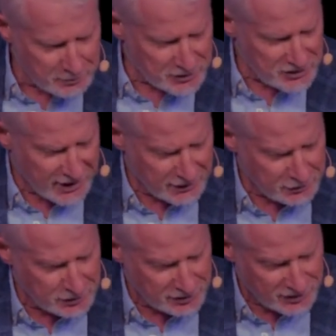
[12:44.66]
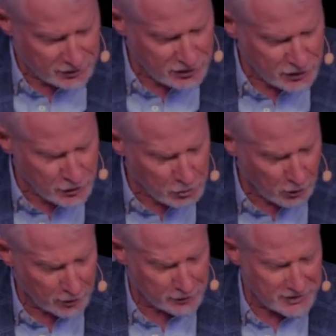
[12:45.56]
beside you, Jesus? There's two
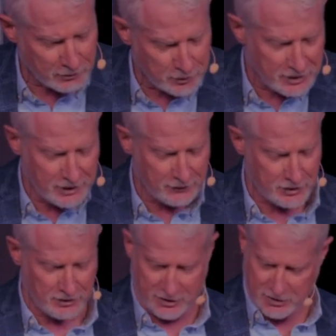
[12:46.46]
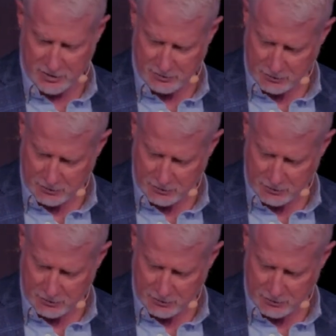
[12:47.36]
words I want to give to this